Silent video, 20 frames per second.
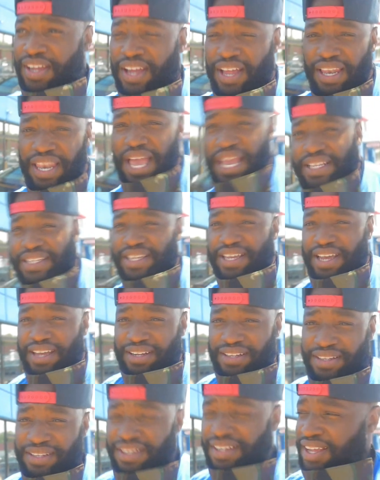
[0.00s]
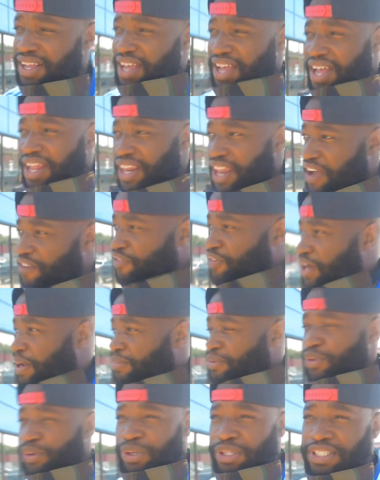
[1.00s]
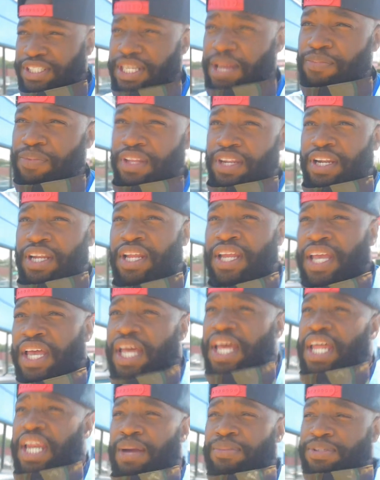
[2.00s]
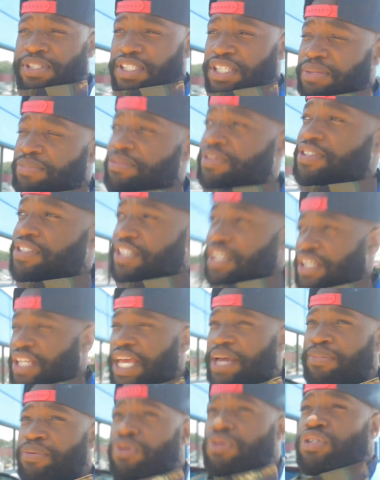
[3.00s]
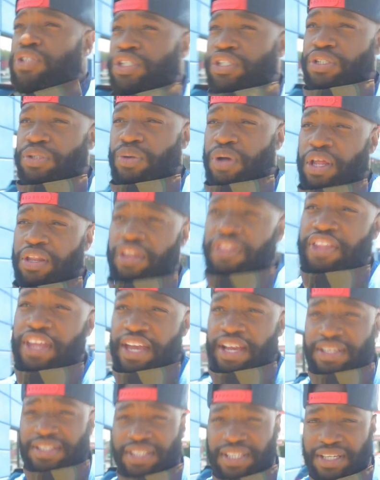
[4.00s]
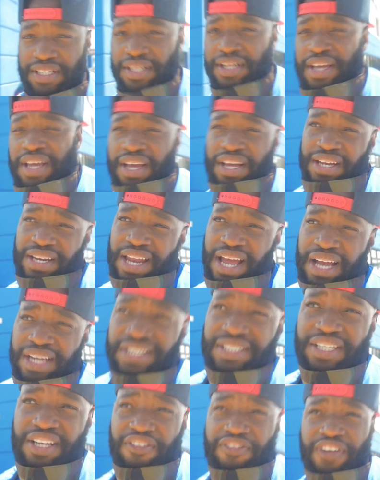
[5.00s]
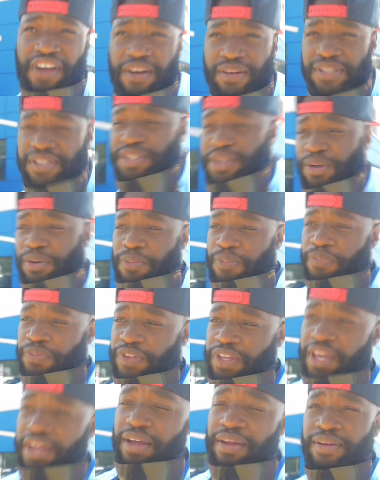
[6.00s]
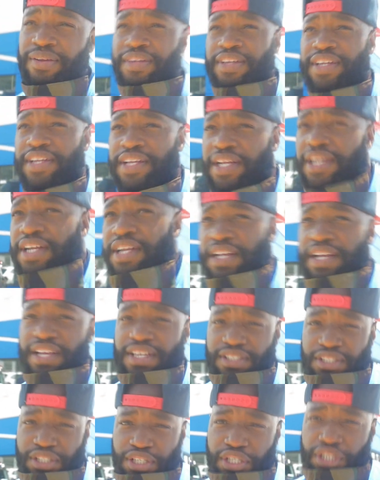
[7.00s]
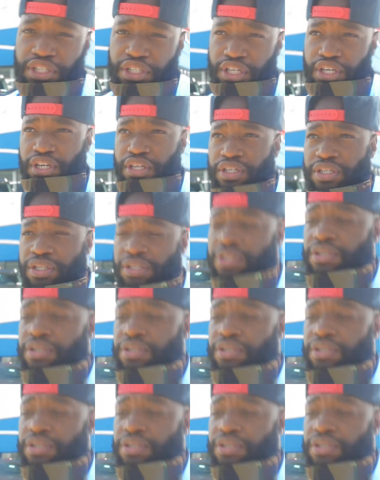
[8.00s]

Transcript: I like that. I love when I'm doing something and I'm still able to do other things and knock stuff out. So yeah, let's get it done.